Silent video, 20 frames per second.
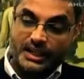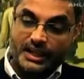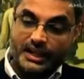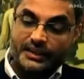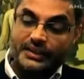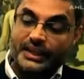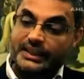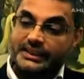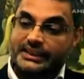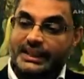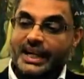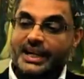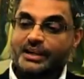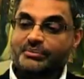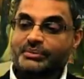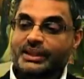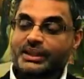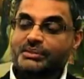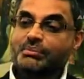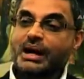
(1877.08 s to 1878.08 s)
At that
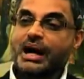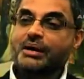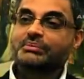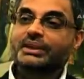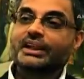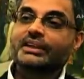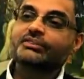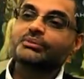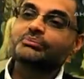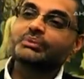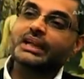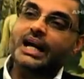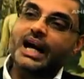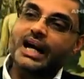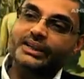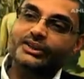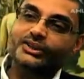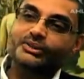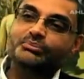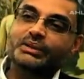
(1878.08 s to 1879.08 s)
time, the Imam gave him an
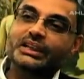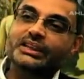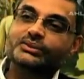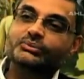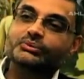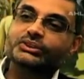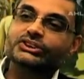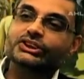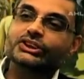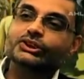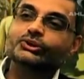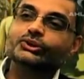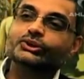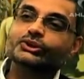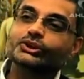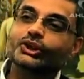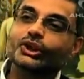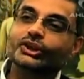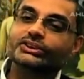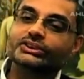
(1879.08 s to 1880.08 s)
argument which he
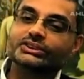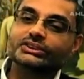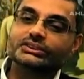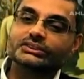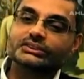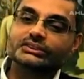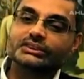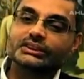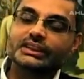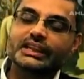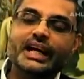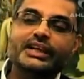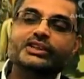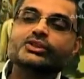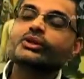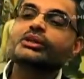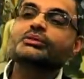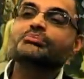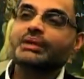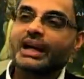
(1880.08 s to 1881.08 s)
could not, he had
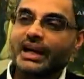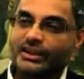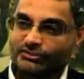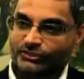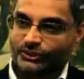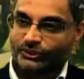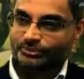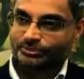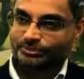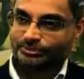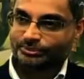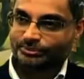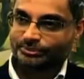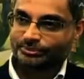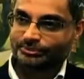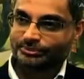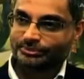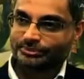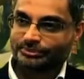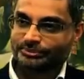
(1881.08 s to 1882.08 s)
no reply
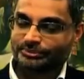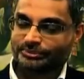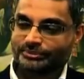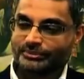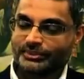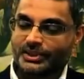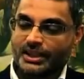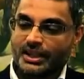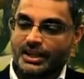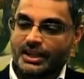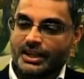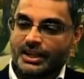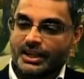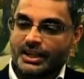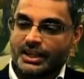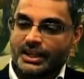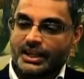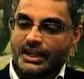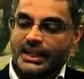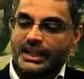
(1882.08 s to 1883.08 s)

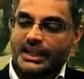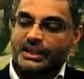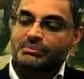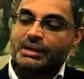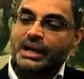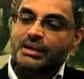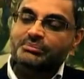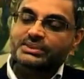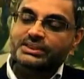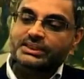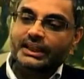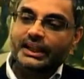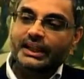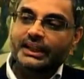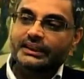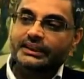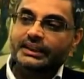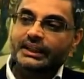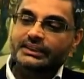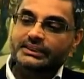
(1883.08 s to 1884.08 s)
for. Imam
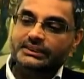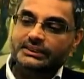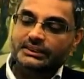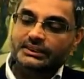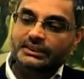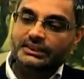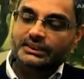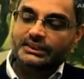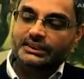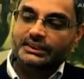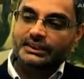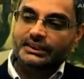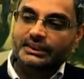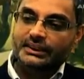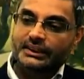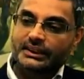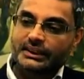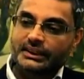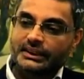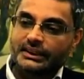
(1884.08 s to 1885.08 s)
said that
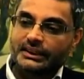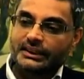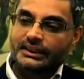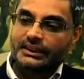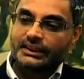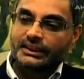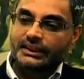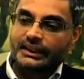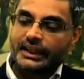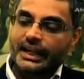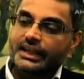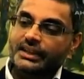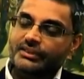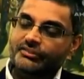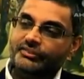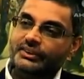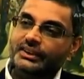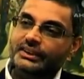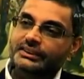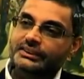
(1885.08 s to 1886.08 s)

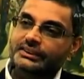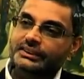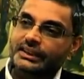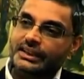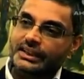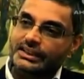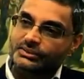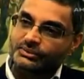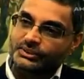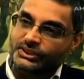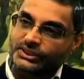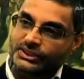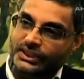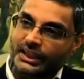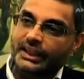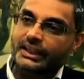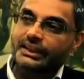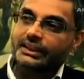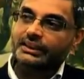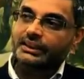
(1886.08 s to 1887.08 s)
caliphate, as we
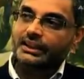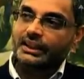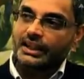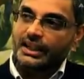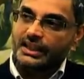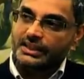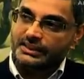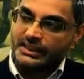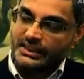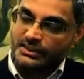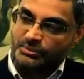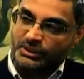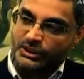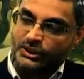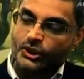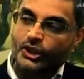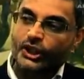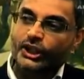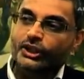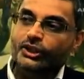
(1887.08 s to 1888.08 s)
say, as has
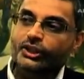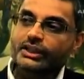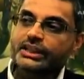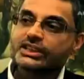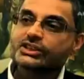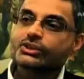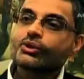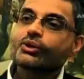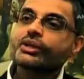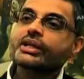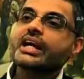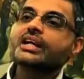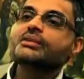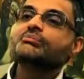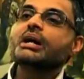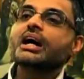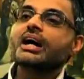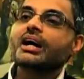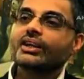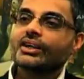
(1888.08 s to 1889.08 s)
been going on, is ordained
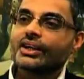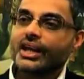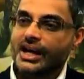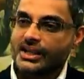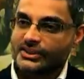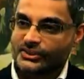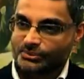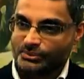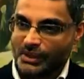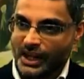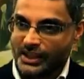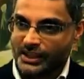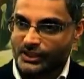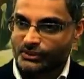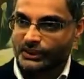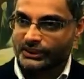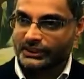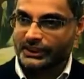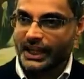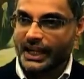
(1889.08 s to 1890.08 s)
by Allah subhanahu
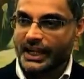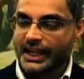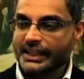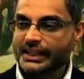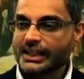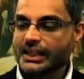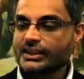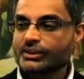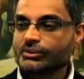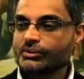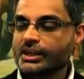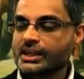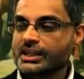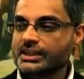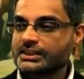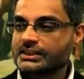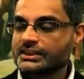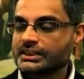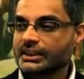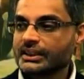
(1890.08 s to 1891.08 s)
wa ta'ala. In other
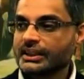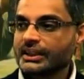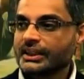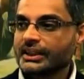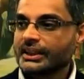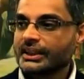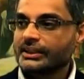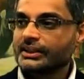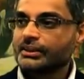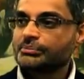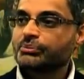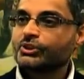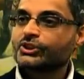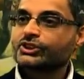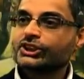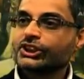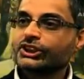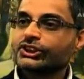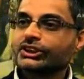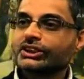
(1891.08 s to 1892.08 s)
words, the
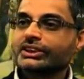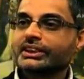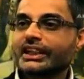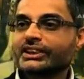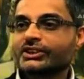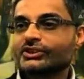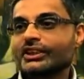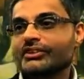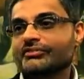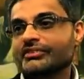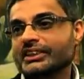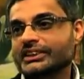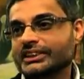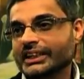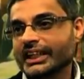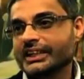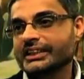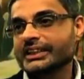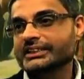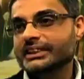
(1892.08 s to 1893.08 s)
position that you have
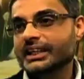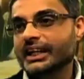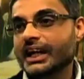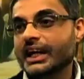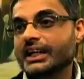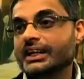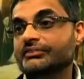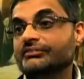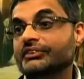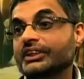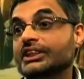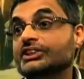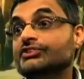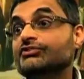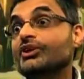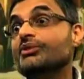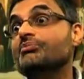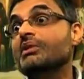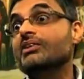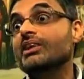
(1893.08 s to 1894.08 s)
attained as a caliph is
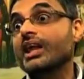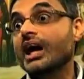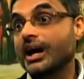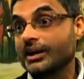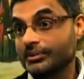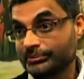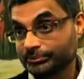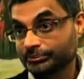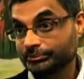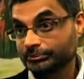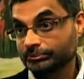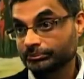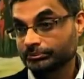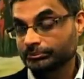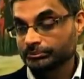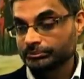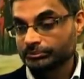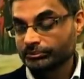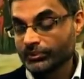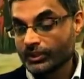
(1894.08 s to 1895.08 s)
from Allah.
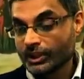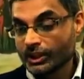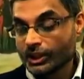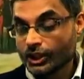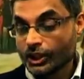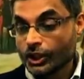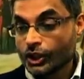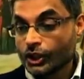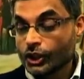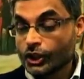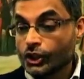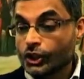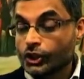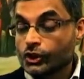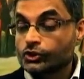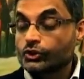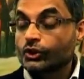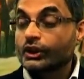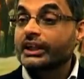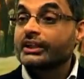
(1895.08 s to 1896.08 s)

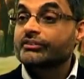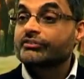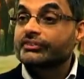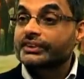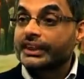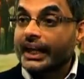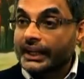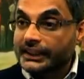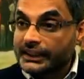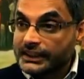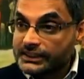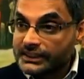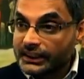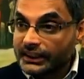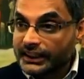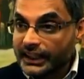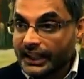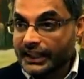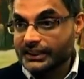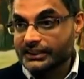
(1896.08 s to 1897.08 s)
So if that is the
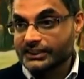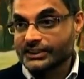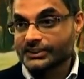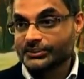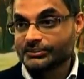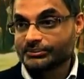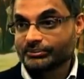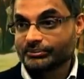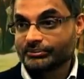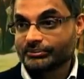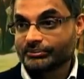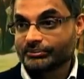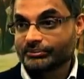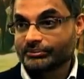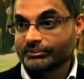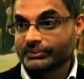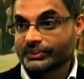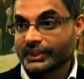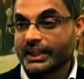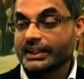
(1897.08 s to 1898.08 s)
case,
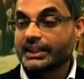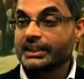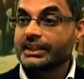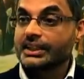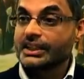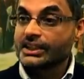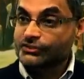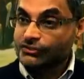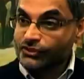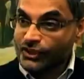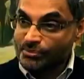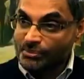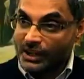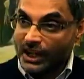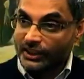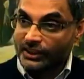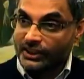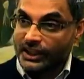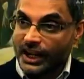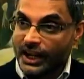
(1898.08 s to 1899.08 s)
and it is from
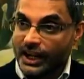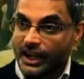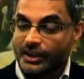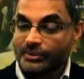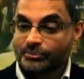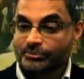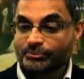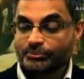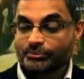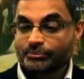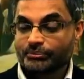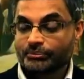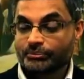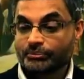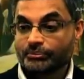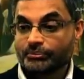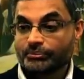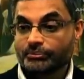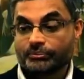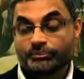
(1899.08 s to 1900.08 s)
Allah,
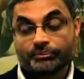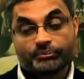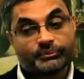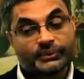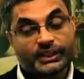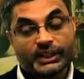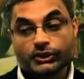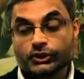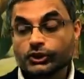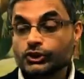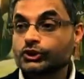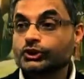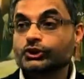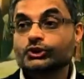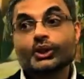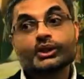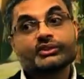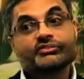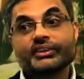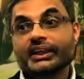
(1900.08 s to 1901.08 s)
then you should
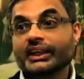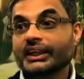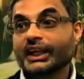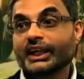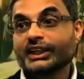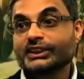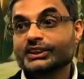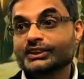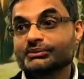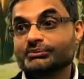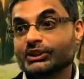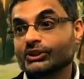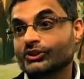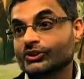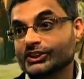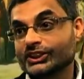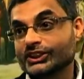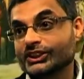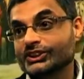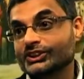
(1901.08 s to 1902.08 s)
not vacate it
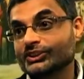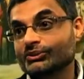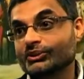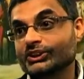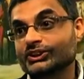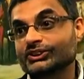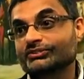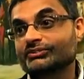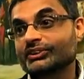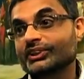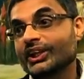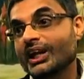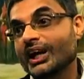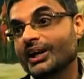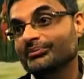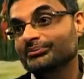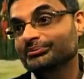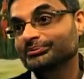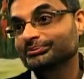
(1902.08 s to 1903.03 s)
because it is the wish of Allah.